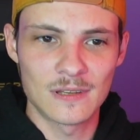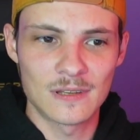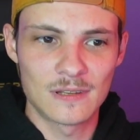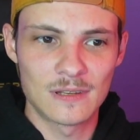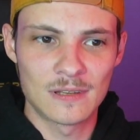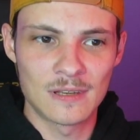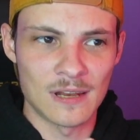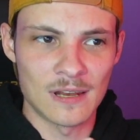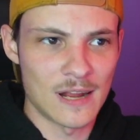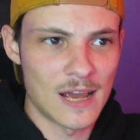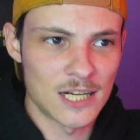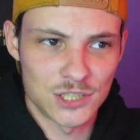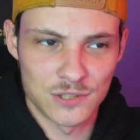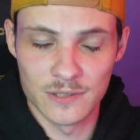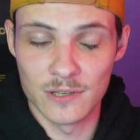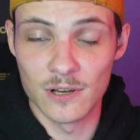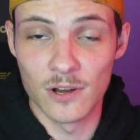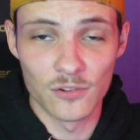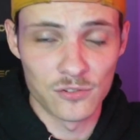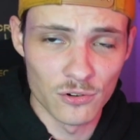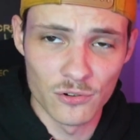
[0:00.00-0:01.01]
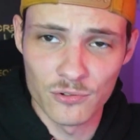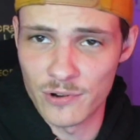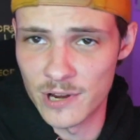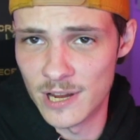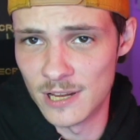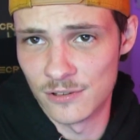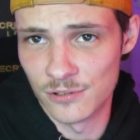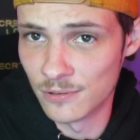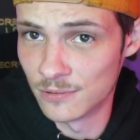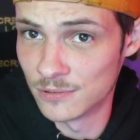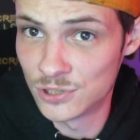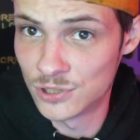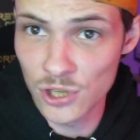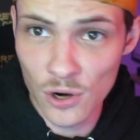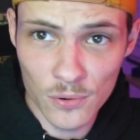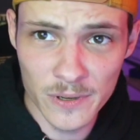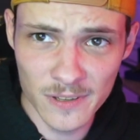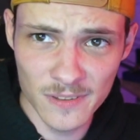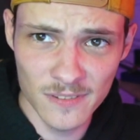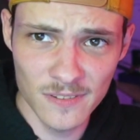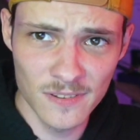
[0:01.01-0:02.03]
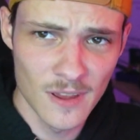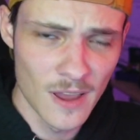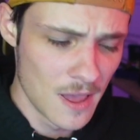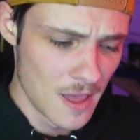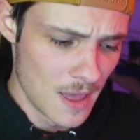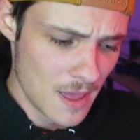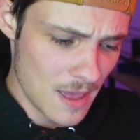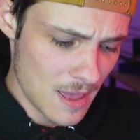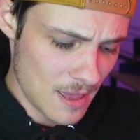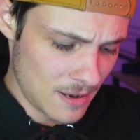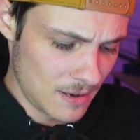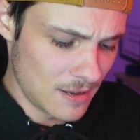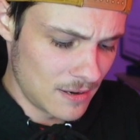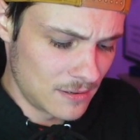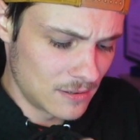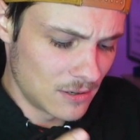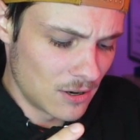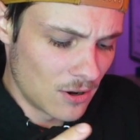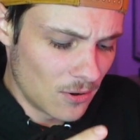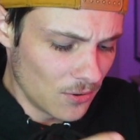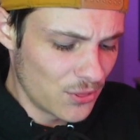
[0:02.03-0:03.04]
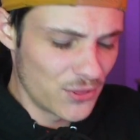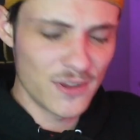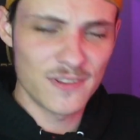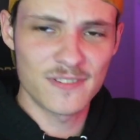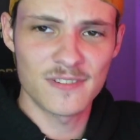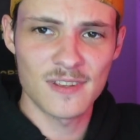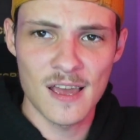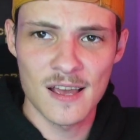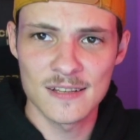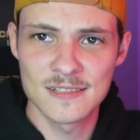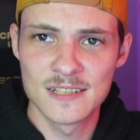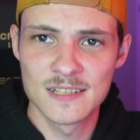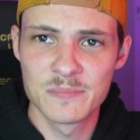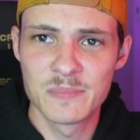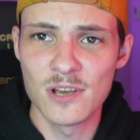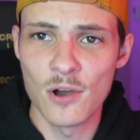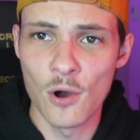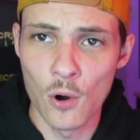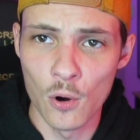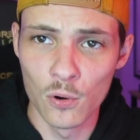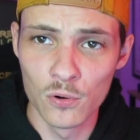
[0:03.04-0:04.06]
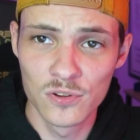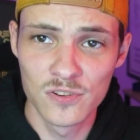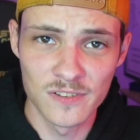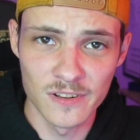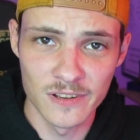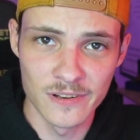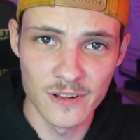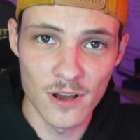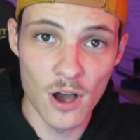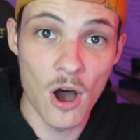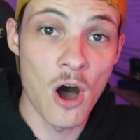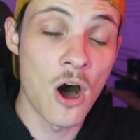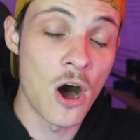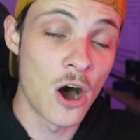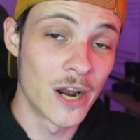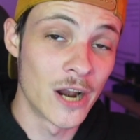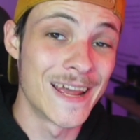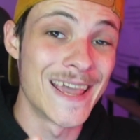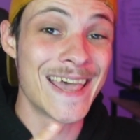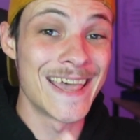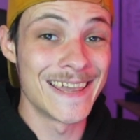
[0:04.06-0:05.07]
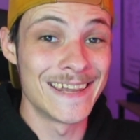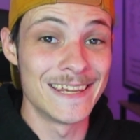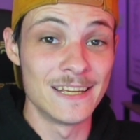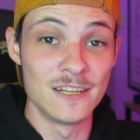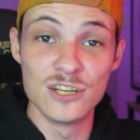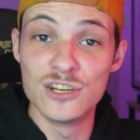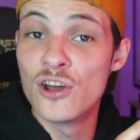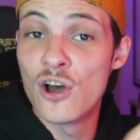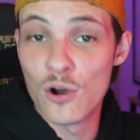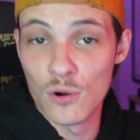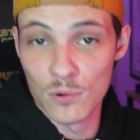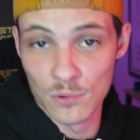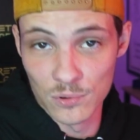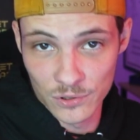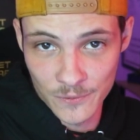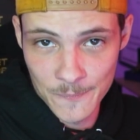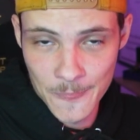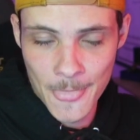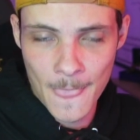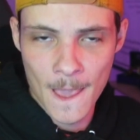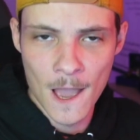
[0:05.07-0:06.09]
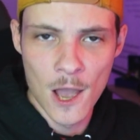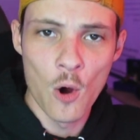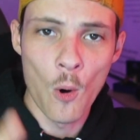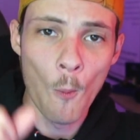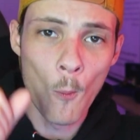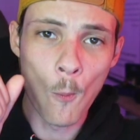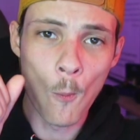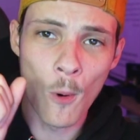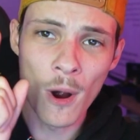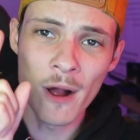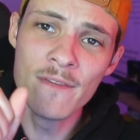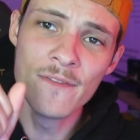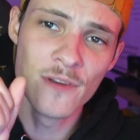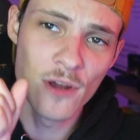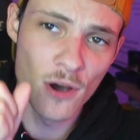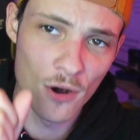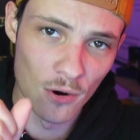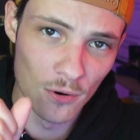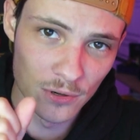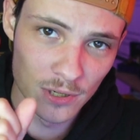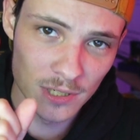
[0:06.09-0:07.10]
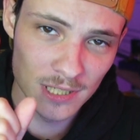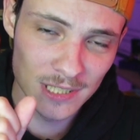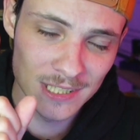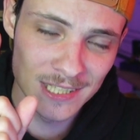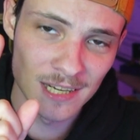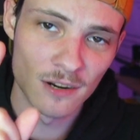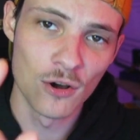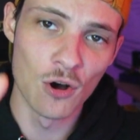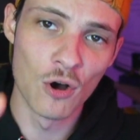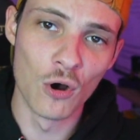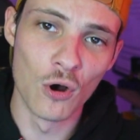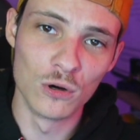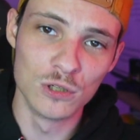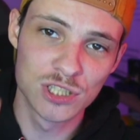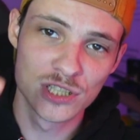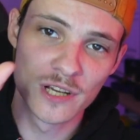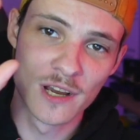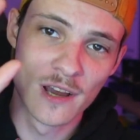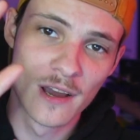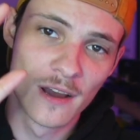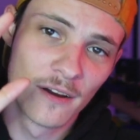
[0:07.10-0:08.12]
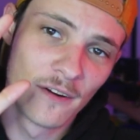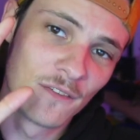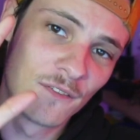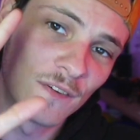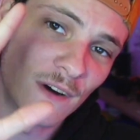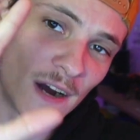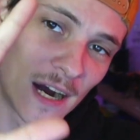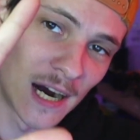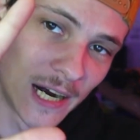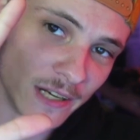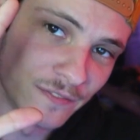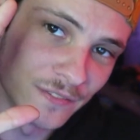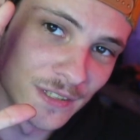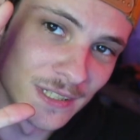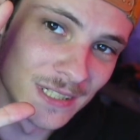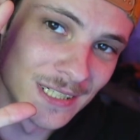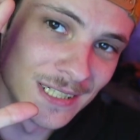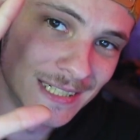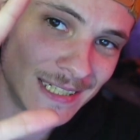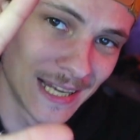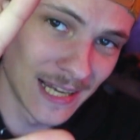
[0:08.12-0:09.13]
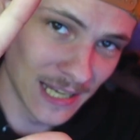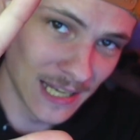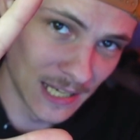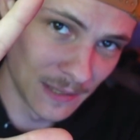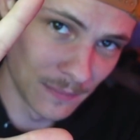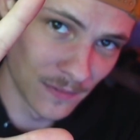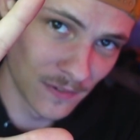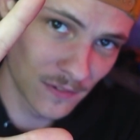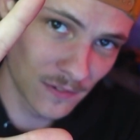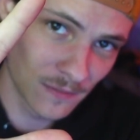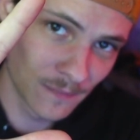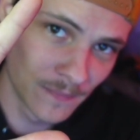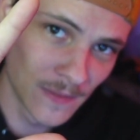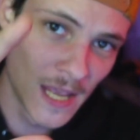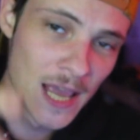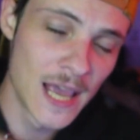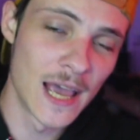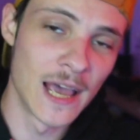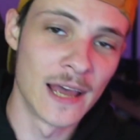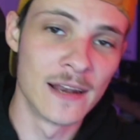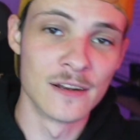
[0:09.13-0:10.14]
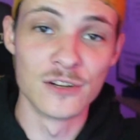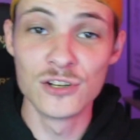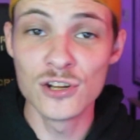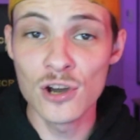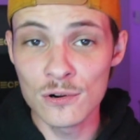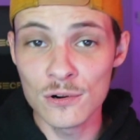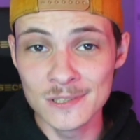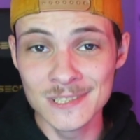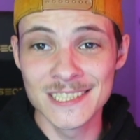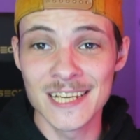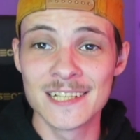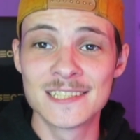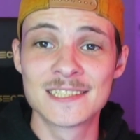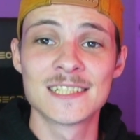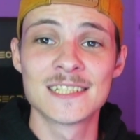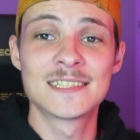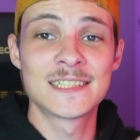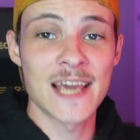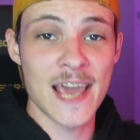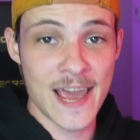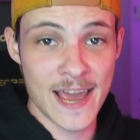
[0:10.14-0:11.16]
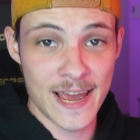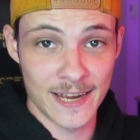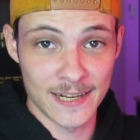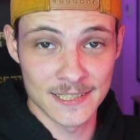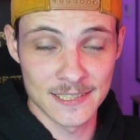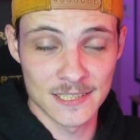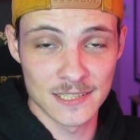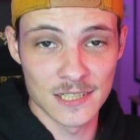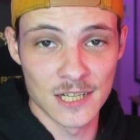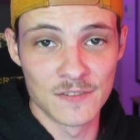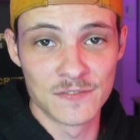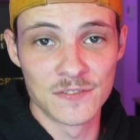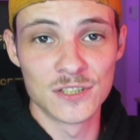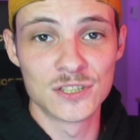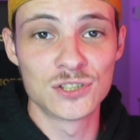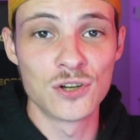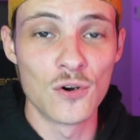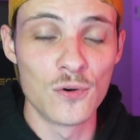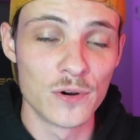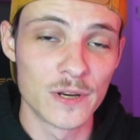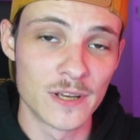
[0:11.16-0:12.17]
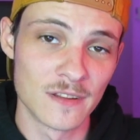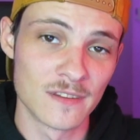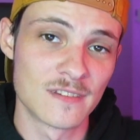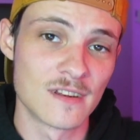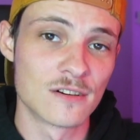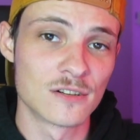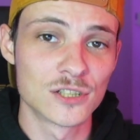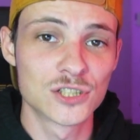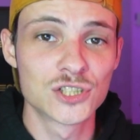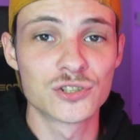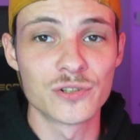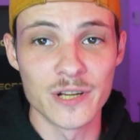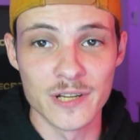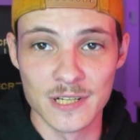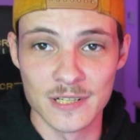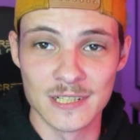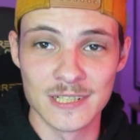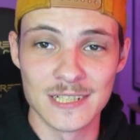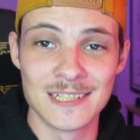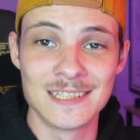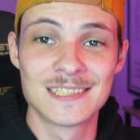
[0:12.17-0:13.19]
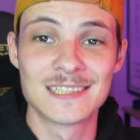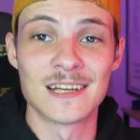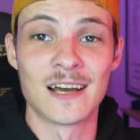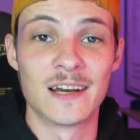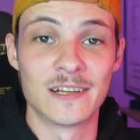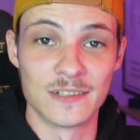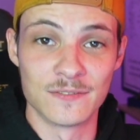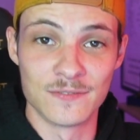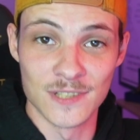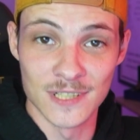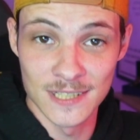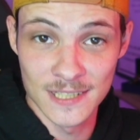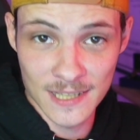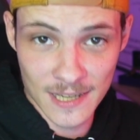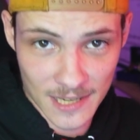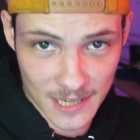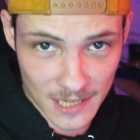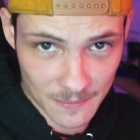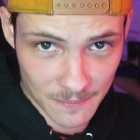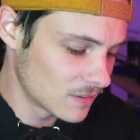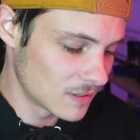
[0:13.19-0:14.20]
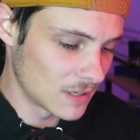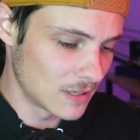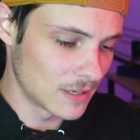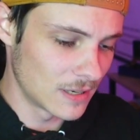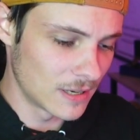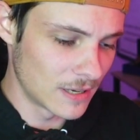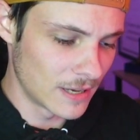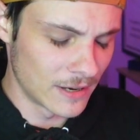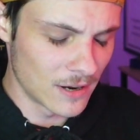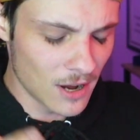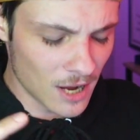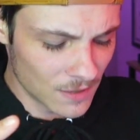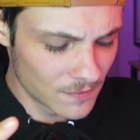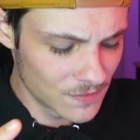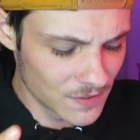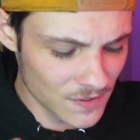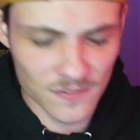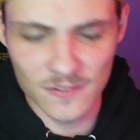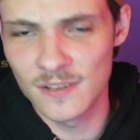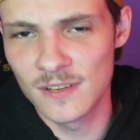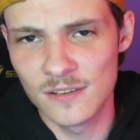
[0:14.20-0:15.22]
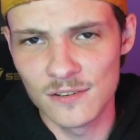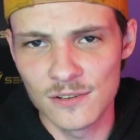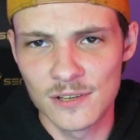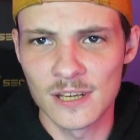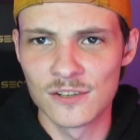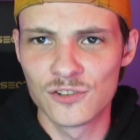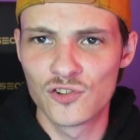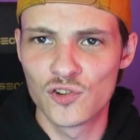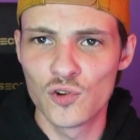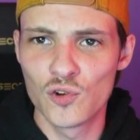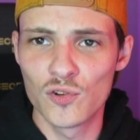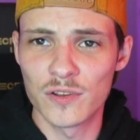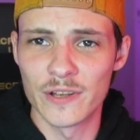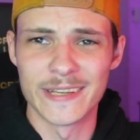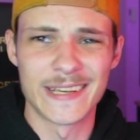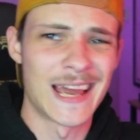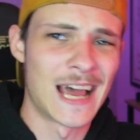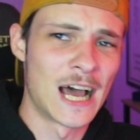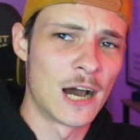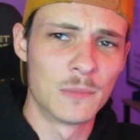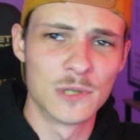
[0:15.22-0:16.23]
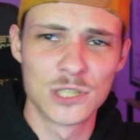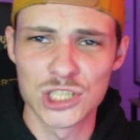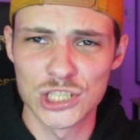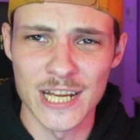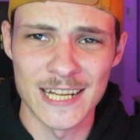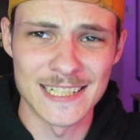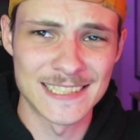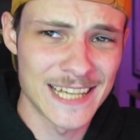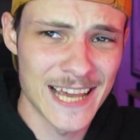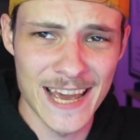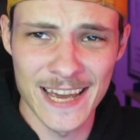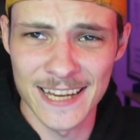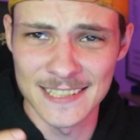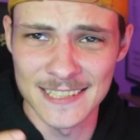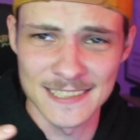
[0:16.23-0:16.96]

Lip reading: can actually also create their own tokens, and all this has to be hosted on a node. One node can host 5 games, and the node takes a tax of the tokens that are traded inside of the game. And obviously you can choose like how much that tax